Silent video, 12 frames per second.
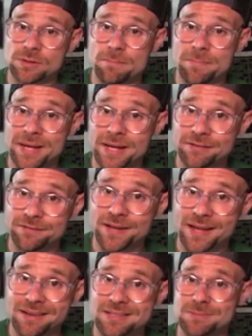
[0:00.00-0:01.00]
or the big
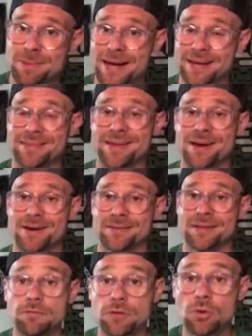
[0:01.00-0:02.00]
fellas back there,
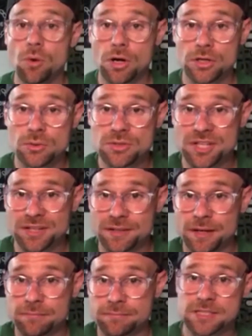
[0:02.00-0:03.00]
if you are using
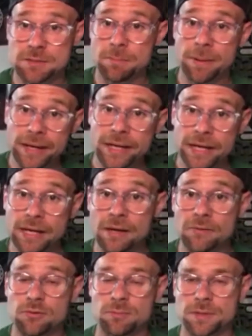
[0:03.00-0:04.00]
them, that's a big
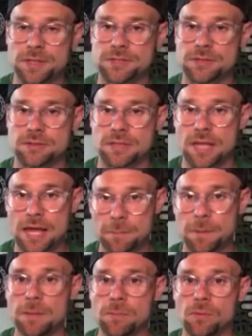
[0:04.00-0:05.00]
if, because there are a
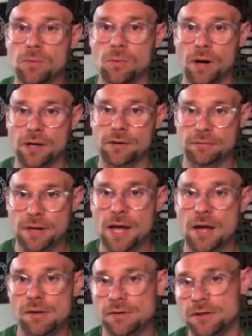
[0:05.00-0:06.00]
lot of people walking
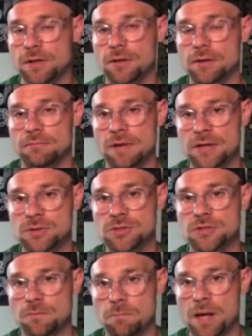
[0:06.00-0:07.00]
around not
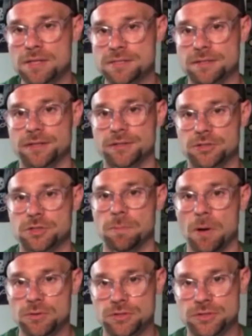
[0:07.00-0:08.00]
using their butts like they're
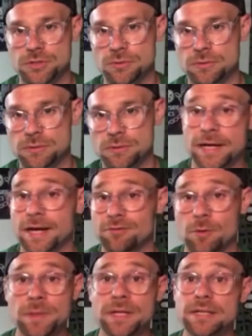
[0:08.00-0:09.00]
supposed to. Like
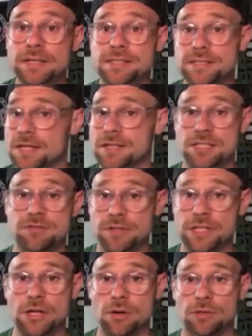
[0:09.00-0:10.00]
I've repeatedly said in this
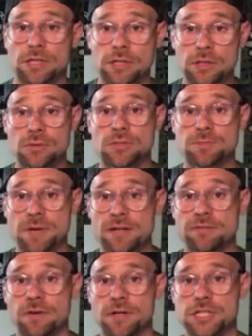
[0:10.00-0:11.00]
video, the glute's
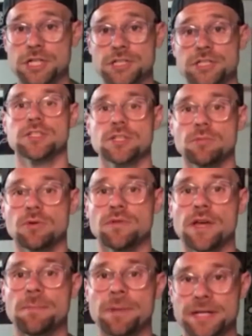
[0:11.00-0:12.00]
main function is to
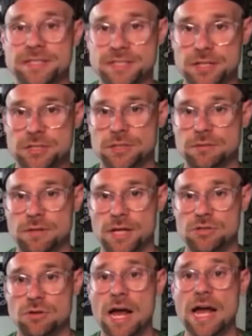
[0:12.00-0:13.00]
move hip extension.
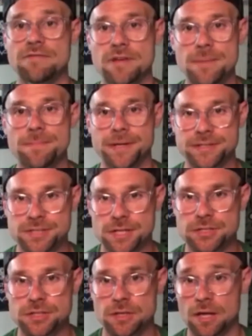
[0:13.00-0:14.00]
They drive hip
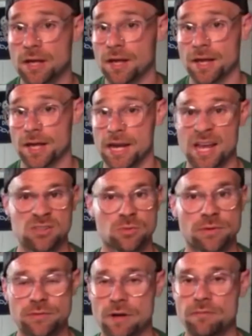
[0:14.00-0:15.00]
extension. And as
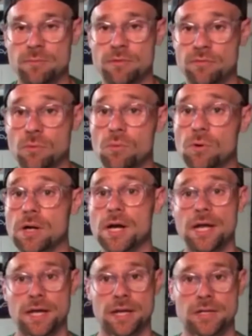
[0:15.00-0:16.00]
we've covered before,
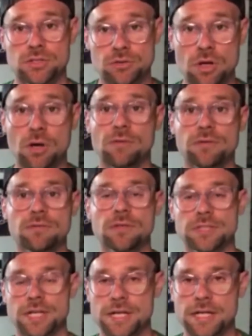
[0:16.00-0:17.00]
and as you know, if you've
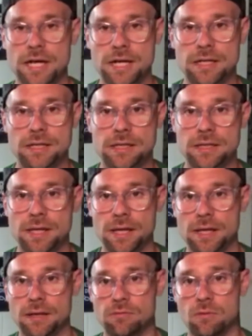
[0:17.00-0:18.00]
looked at any kind
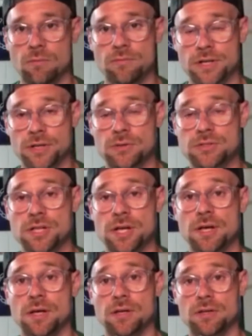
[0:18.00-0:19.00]
of form
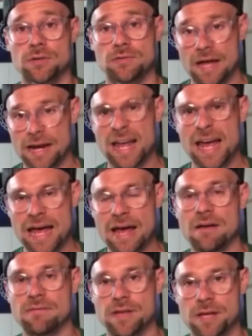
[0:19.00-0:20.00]
videos, you gotta
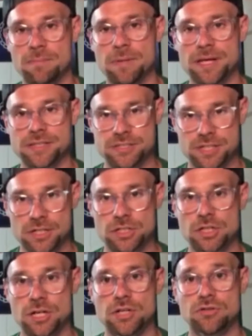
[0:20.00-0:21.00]
have hip
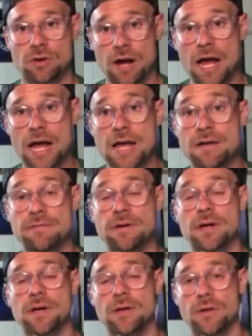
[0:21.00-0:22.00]
extension and drive
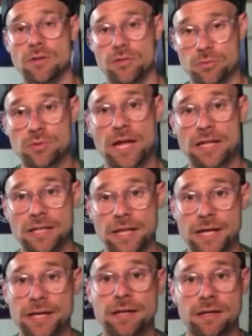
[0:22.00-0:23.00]
through that
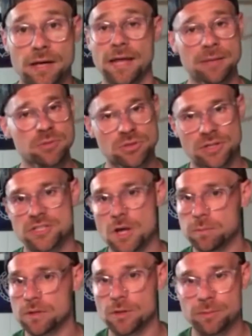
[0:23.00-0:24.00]
leg. The hamstrings
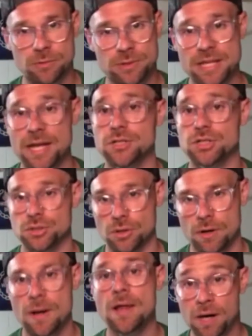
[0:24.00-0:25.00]
help a little bit with that,
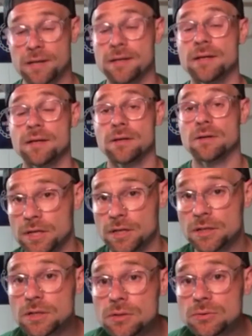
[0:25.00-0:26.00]
sure. But
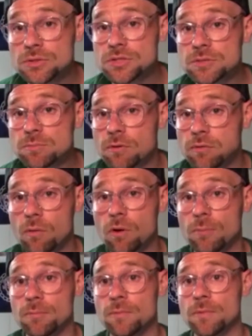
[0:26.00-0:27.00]
the glutes
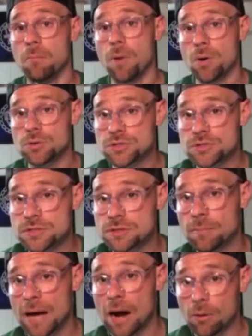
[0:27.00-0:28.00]
perform the
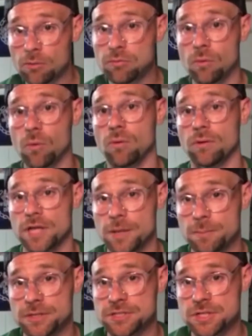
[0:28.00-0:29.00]
most powerful
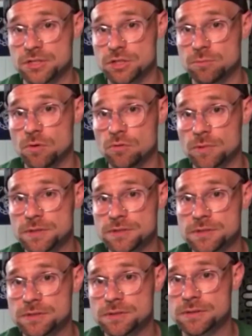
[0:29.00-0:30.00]
hip extension
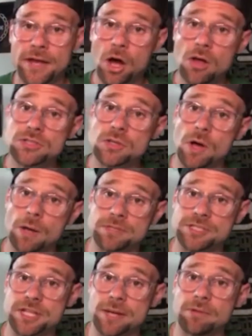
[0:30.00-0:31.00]
movements. Now they also
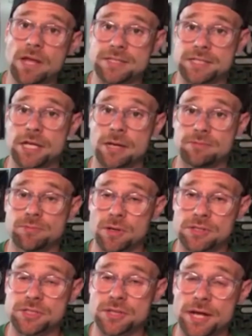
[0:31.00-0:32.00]
help to stabilize the hips,
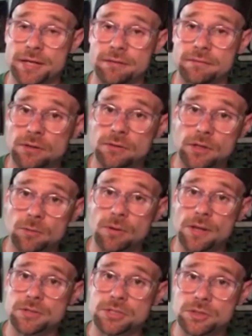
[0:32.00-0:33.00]
much like their little
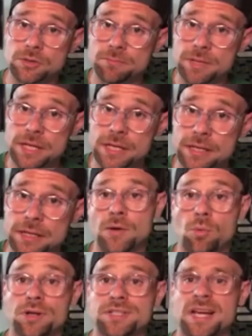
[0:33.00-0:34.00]
brother's glute med, and
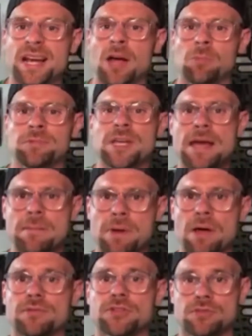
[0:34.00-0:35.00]
they work to help keep
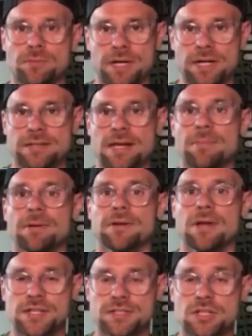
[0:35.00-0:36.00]
that pelvis from any type
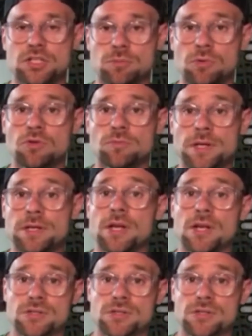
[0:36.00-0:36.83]
of non-essential movement